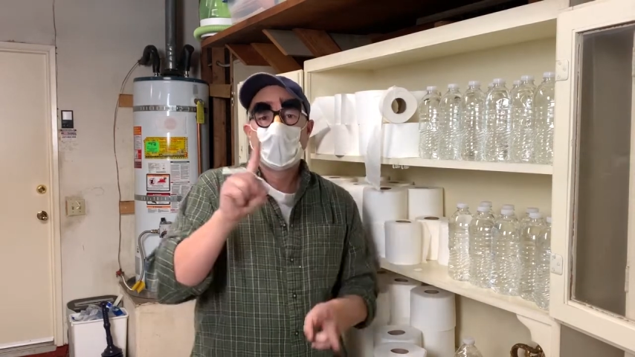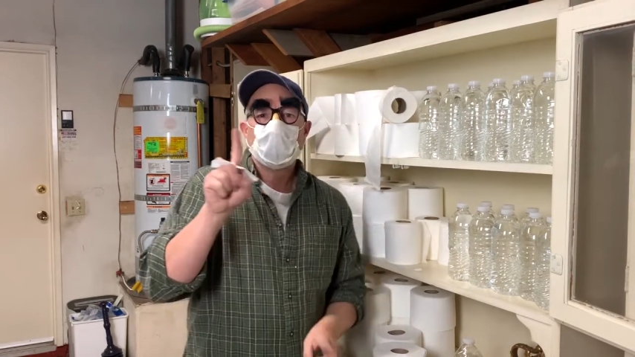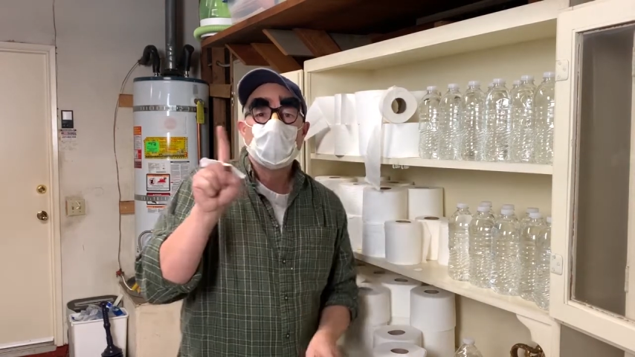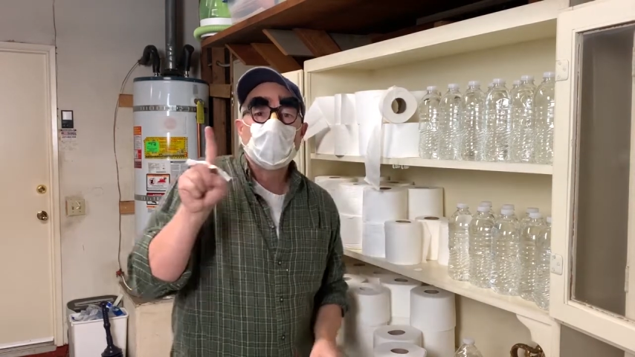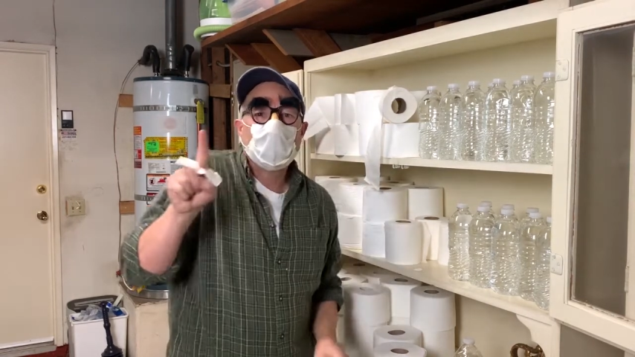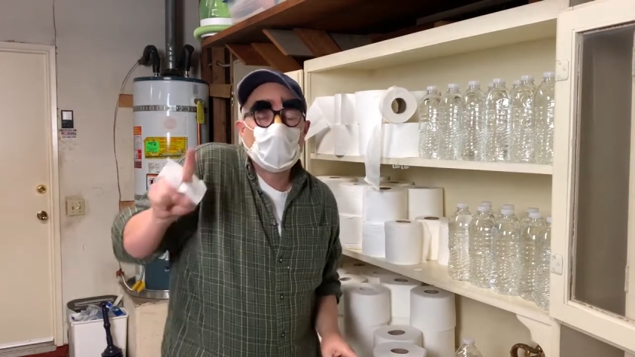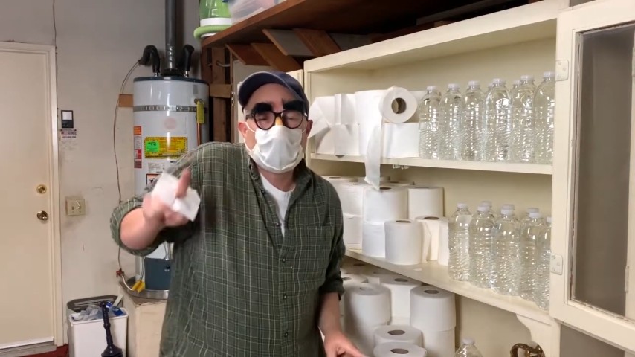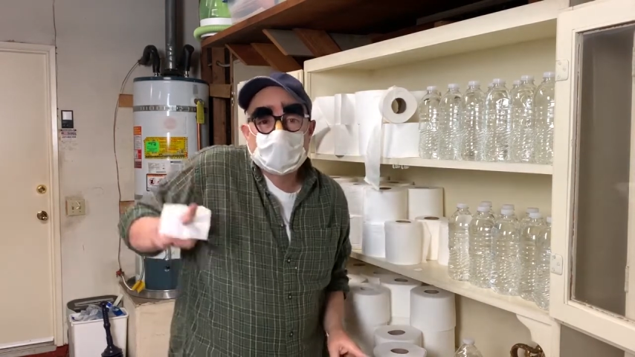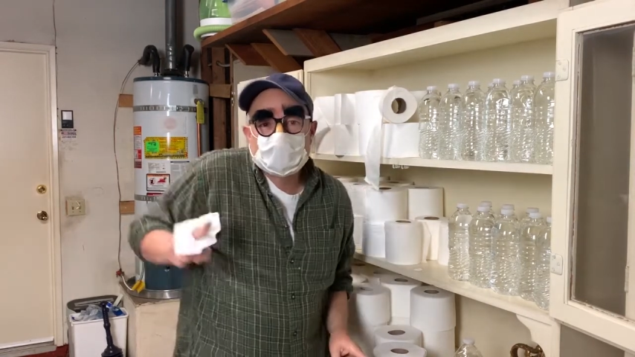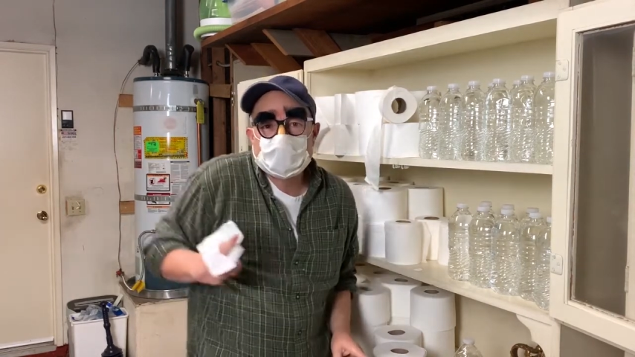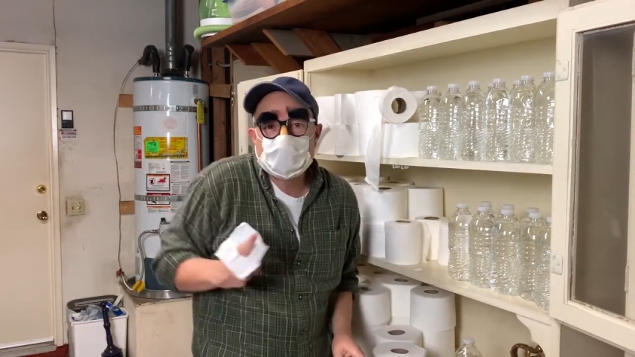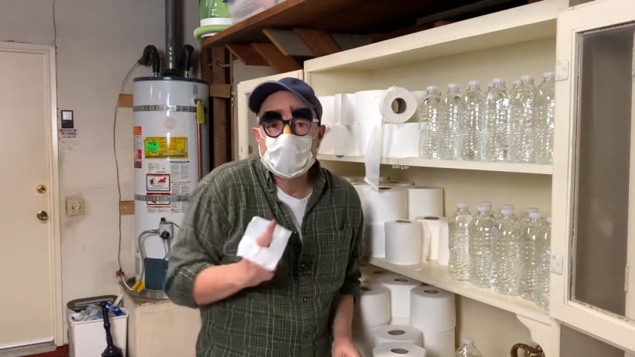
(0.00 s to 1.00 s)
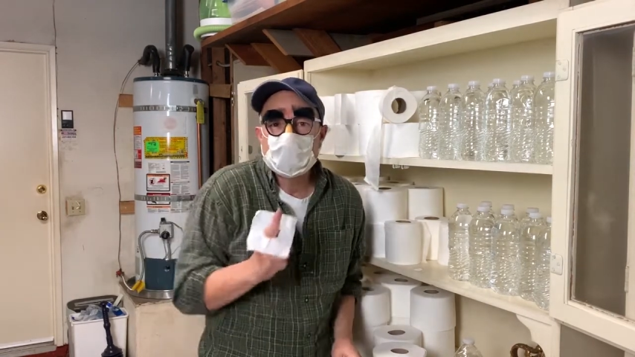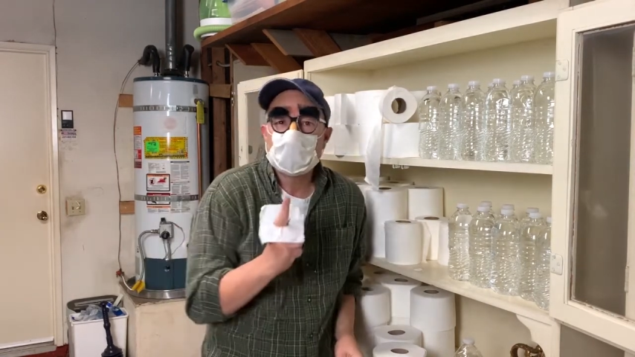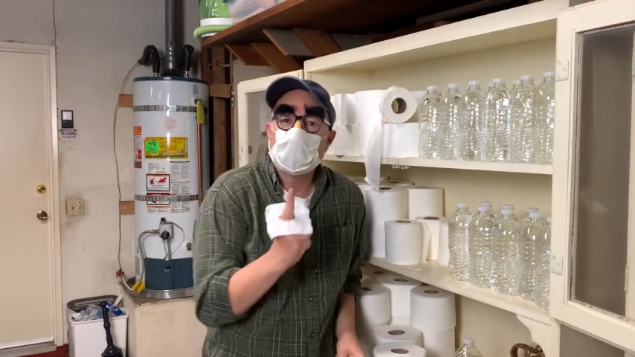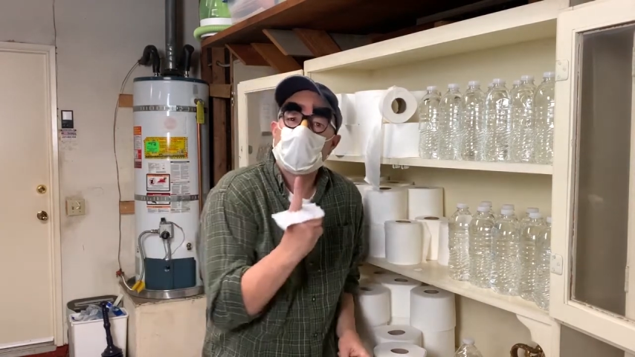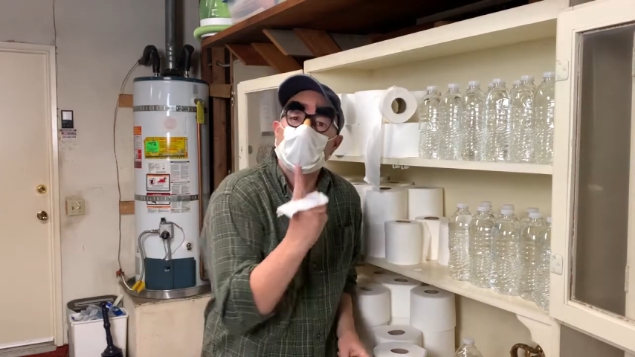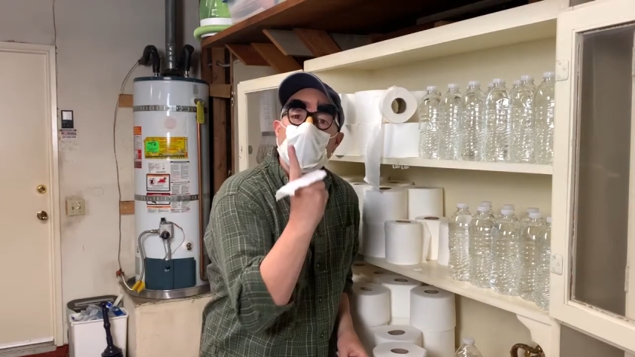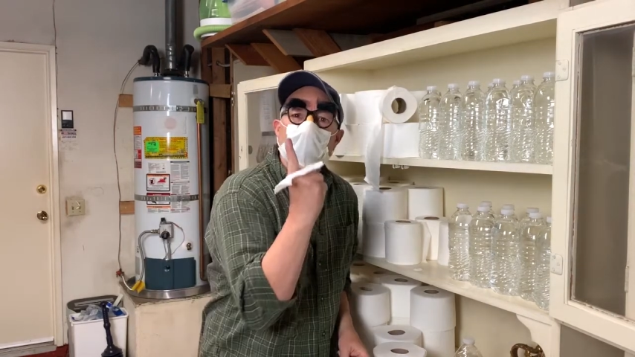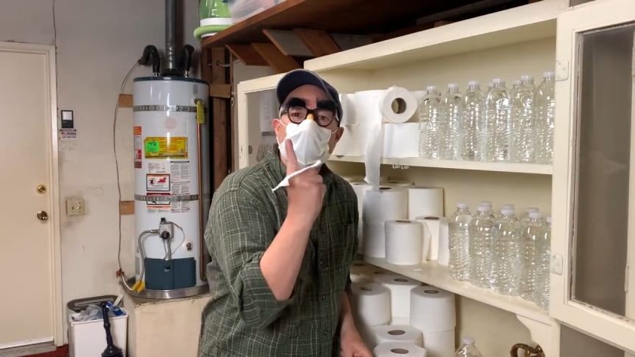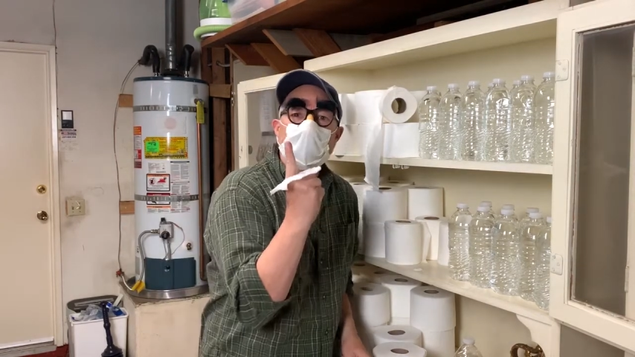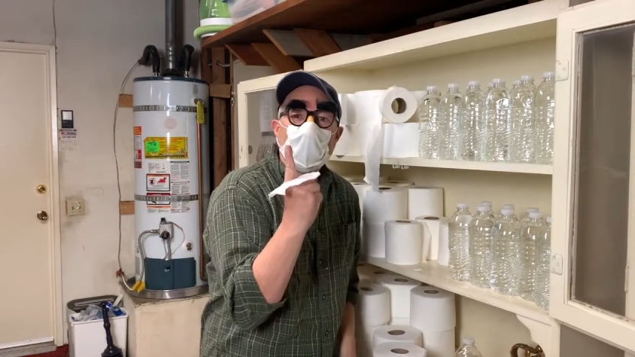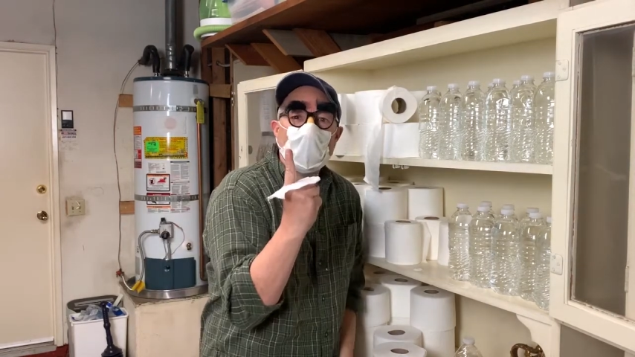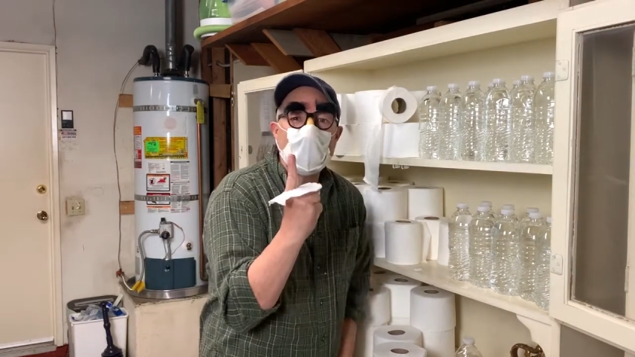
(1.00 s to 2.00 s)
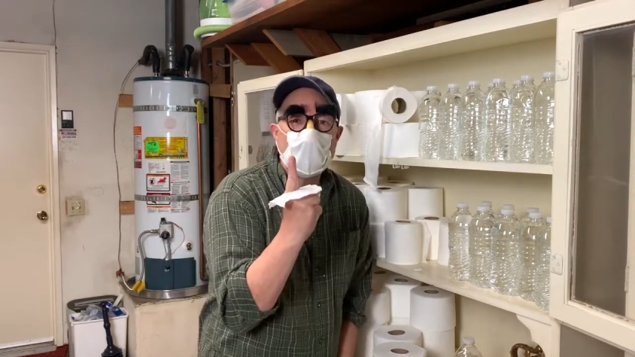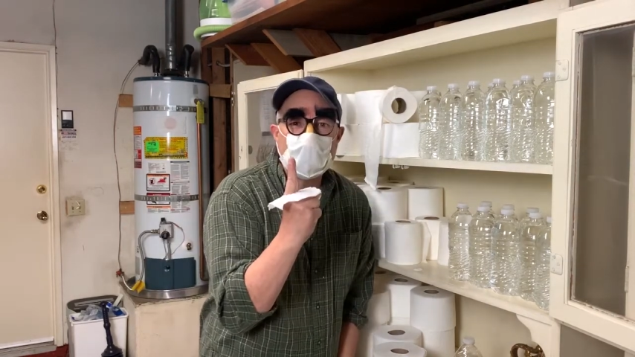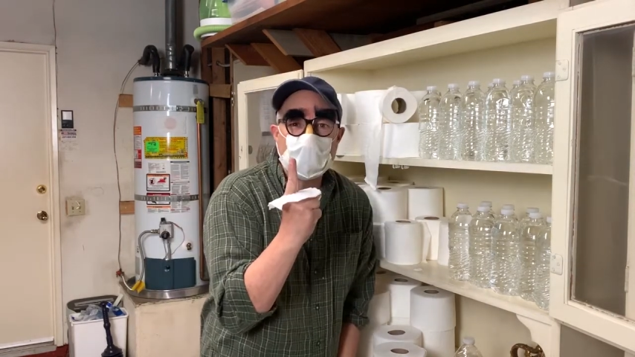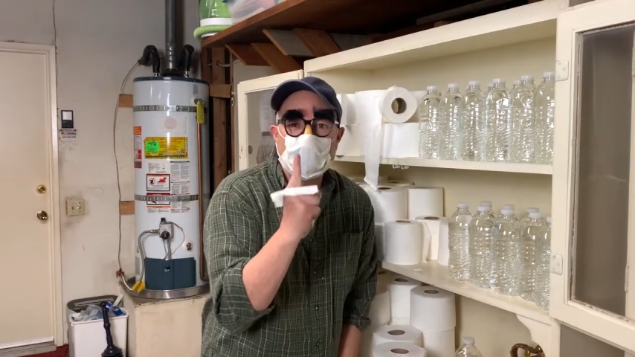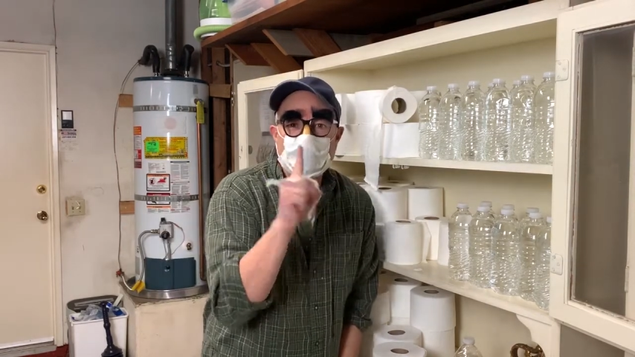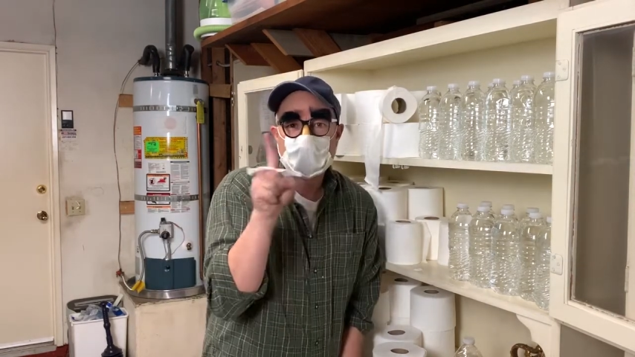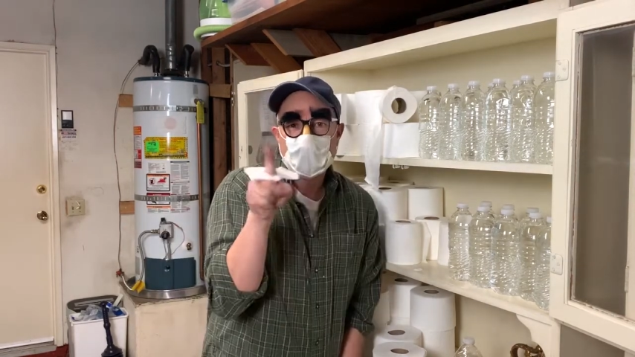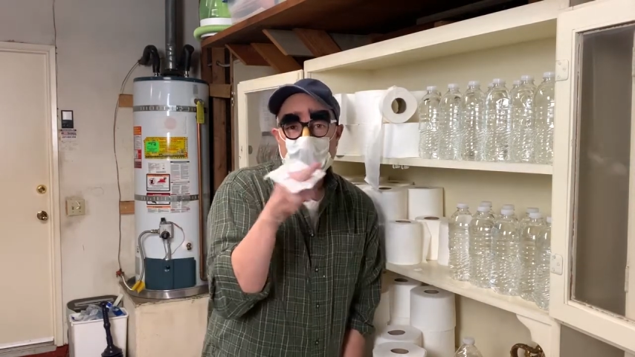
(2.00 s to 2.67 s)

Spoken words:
you're going to stick it up your anus